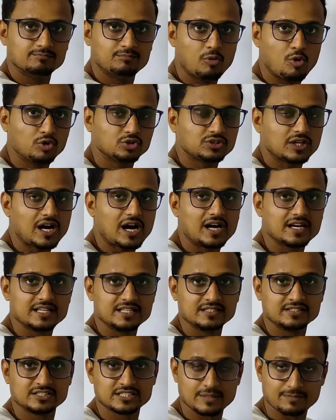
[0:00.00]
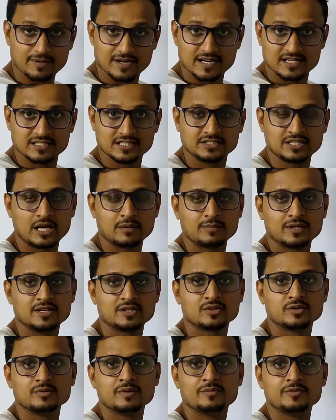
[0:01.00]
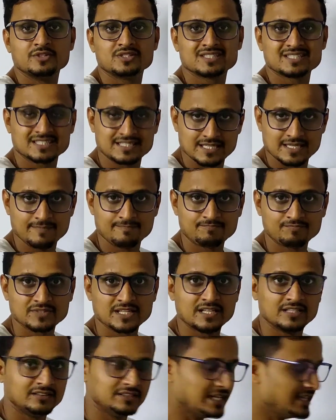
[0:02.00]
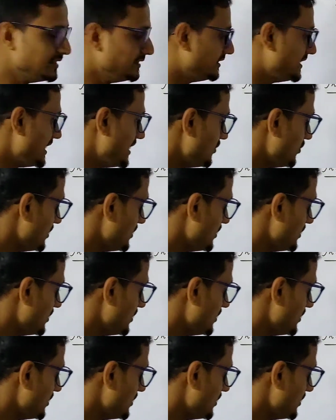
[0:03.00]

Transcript: both are in separately thermal equilibrium with C, then they